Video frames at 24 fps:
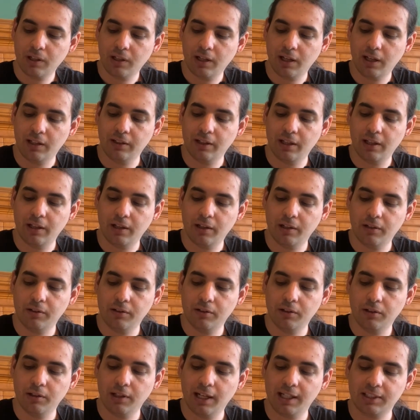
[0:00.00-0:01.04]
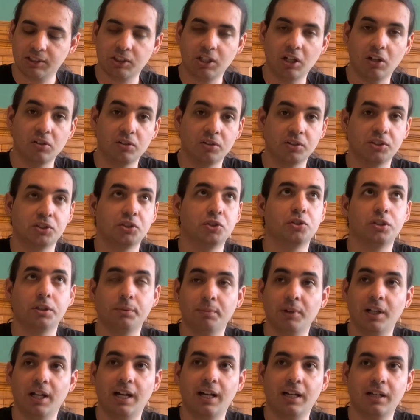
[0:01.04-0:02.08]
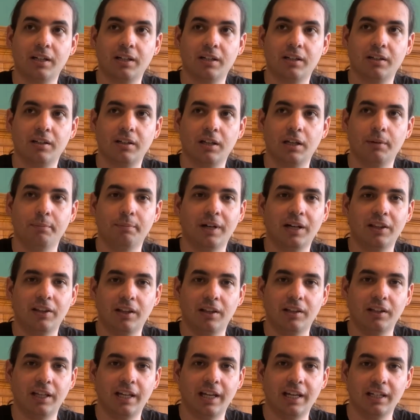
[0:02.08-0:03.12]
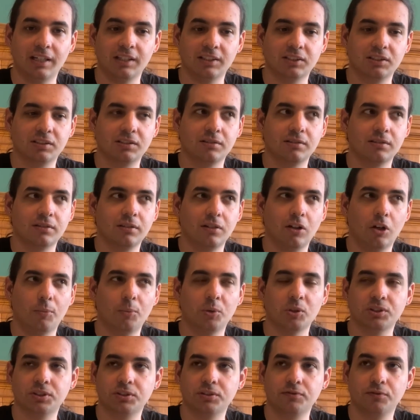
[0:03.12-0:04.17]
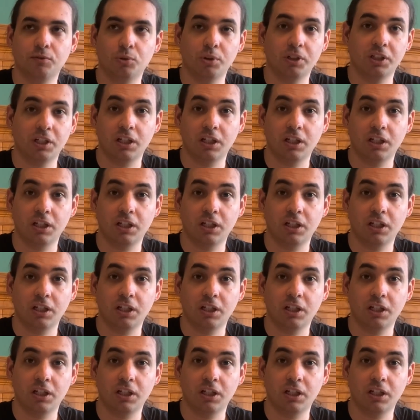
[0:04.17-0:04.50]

And then the last color is usually black. And by then the egg is almost fully